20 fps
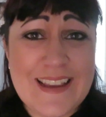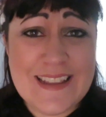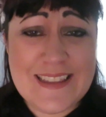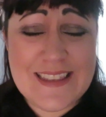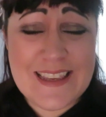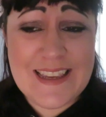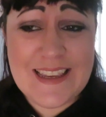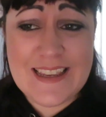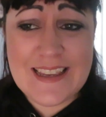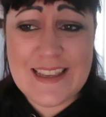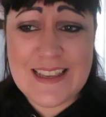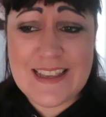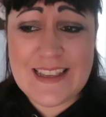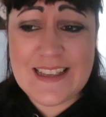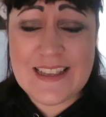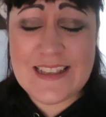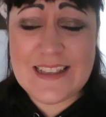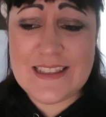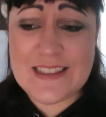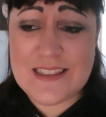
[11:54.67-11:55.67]
It
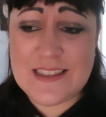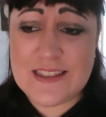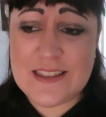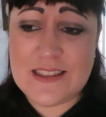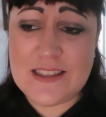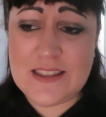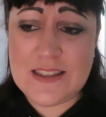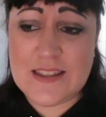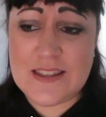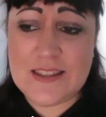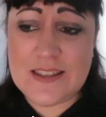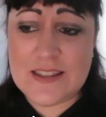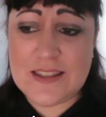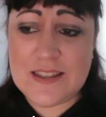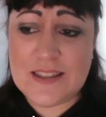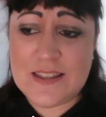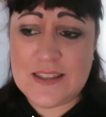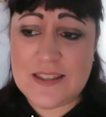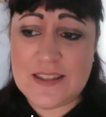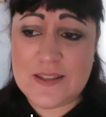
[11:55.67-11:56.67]

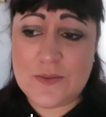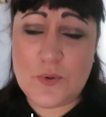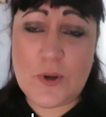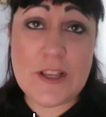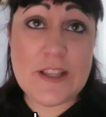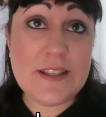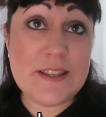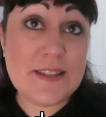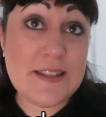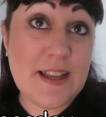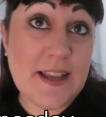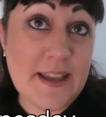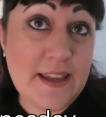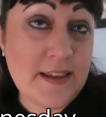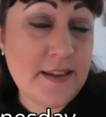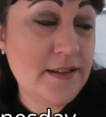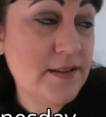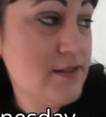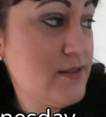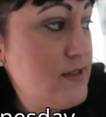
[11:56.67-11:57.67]
is
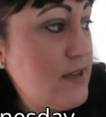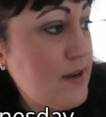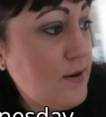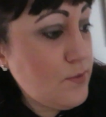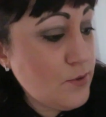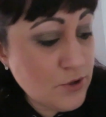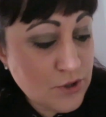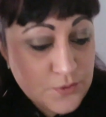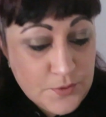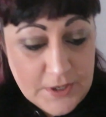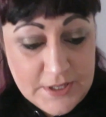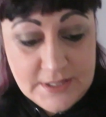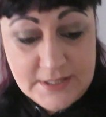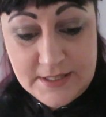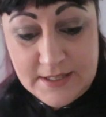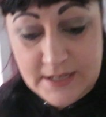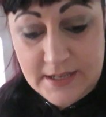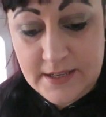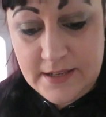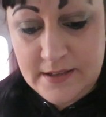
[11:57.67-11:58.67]
Wednesday. It's Towel Wash
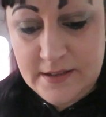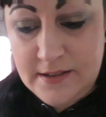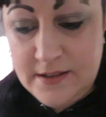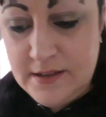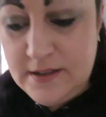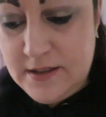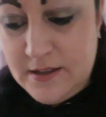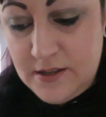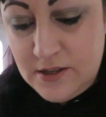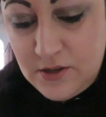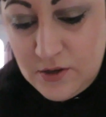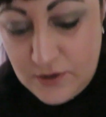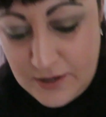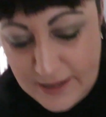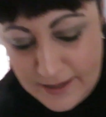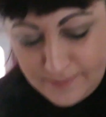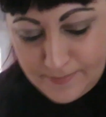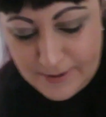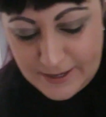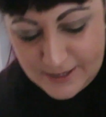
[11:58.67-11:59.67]
Wednesday. You've
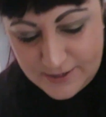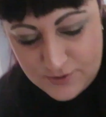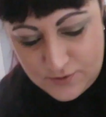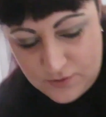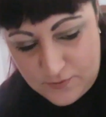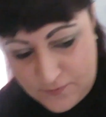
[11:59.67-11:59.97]
got hairband